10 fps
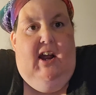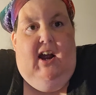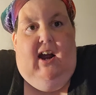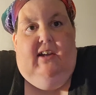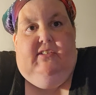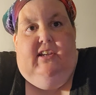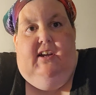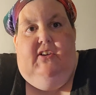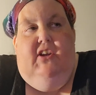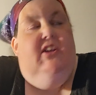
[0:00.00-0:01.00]
I
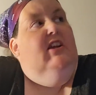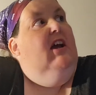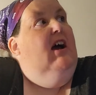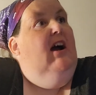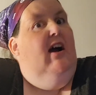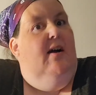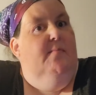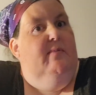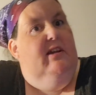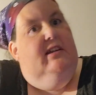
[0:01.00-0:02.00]
said, yeah, I'm
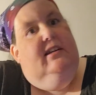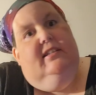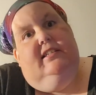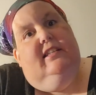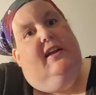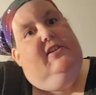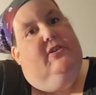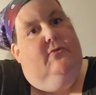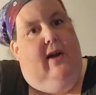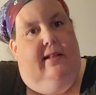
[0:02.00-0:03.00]
being
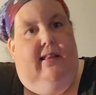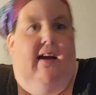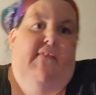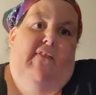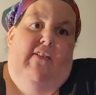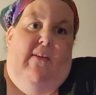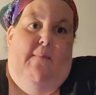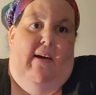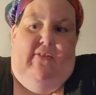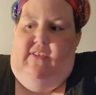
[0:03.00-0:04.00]
Cinderella for the
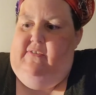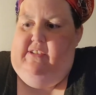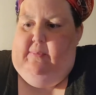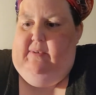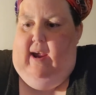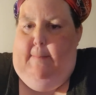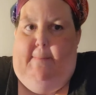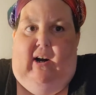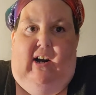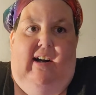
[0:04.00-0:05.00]
month of September.